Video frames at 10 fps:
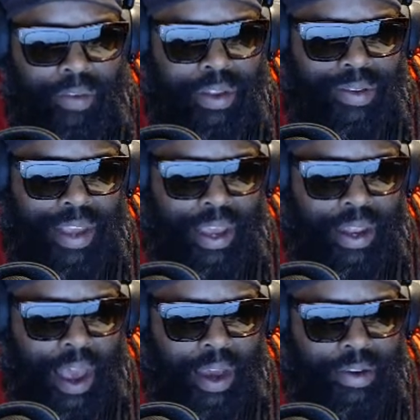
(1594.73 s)
of this
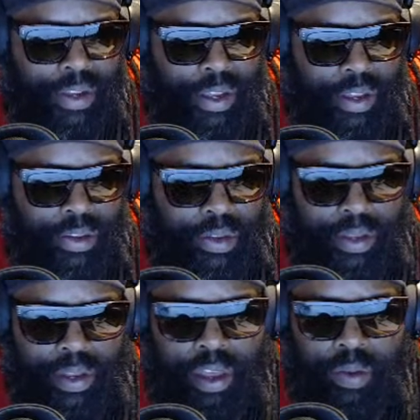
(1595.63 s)
data actually is. They
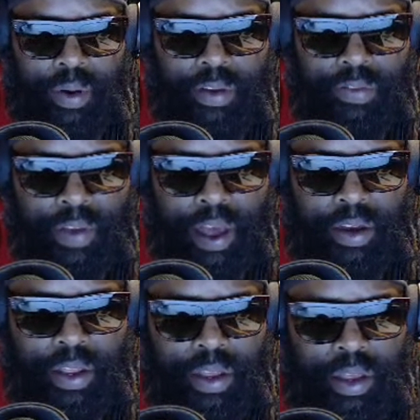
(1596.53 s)
tell you when it was
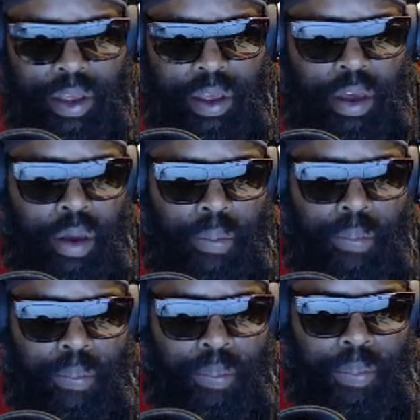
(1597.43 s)
founded,
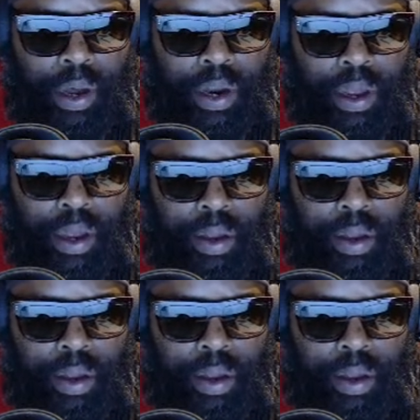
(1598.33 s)
but